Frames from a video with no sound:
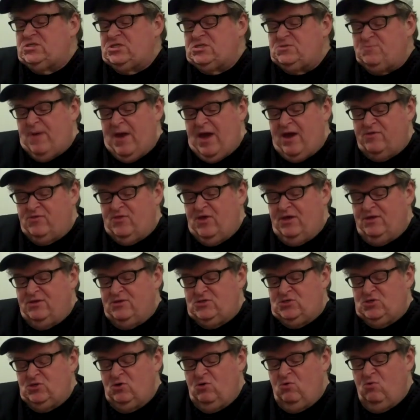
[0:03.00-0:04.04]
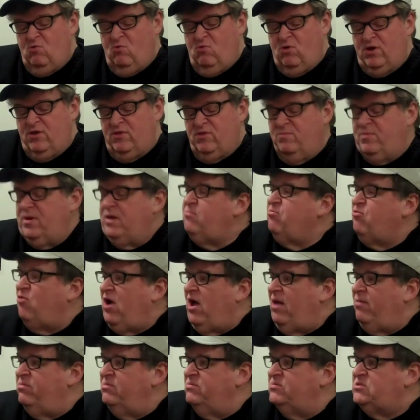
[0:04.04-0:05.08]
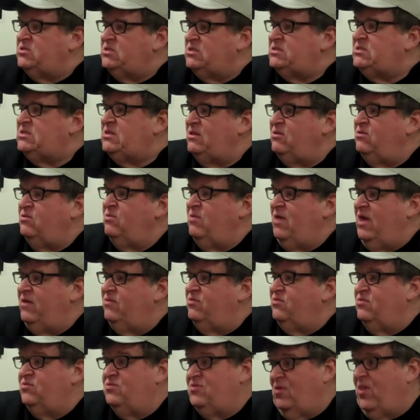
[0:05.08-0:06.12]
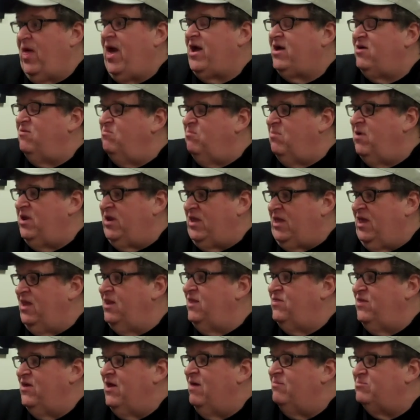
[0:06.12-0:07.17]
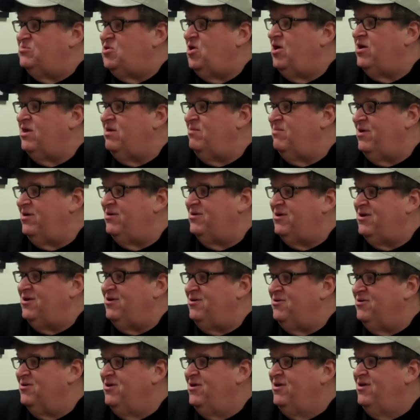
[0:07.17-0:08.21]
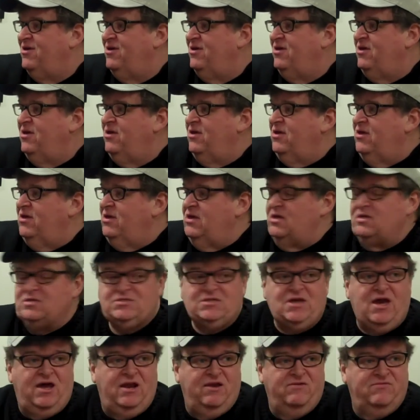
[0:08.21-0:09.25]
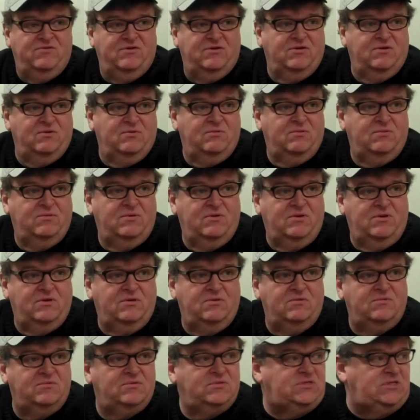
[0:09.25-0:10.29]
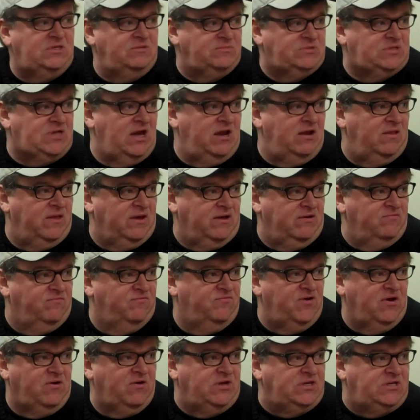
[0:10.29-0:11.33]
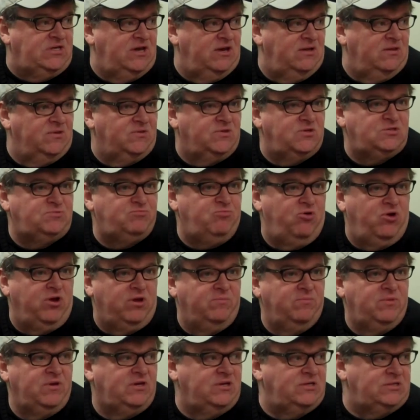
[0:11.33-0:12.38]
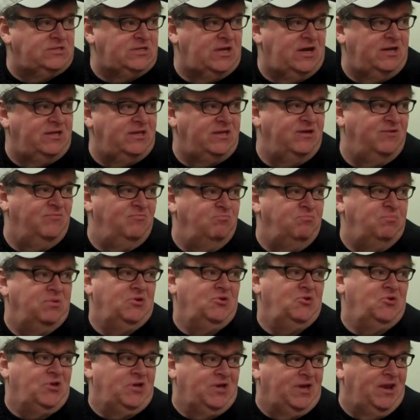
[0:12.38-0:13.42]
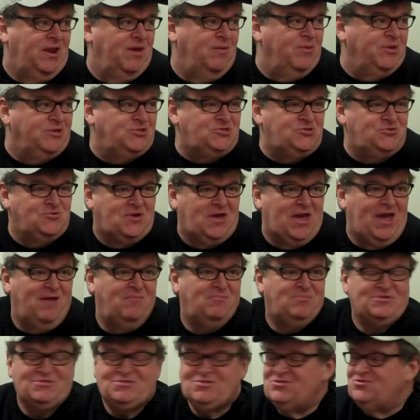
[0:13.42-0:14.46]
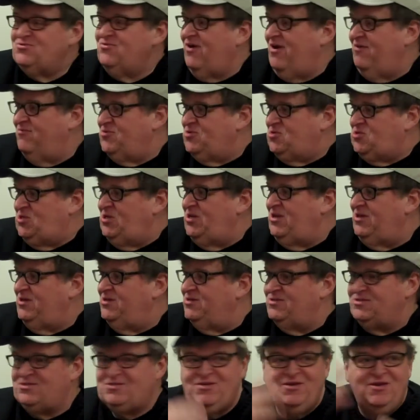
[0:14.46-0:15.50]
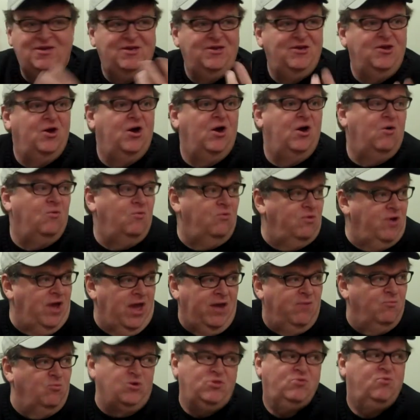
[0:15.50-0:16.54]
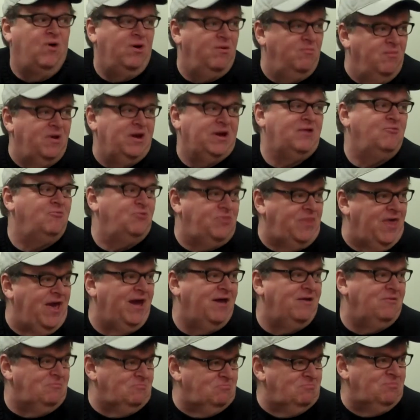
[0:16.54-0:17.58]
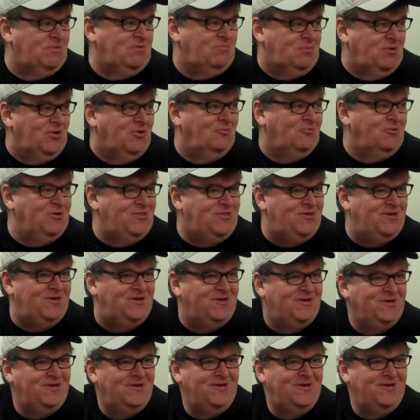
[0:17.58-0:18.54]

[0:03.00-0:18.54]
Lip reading: us back then to one of the big problems is that the lack of money. Anything I'm talking about here is seems kind of like a fairy tale at this point, because the idea of building an MSU campus in Traverse City and with what money would that be built with?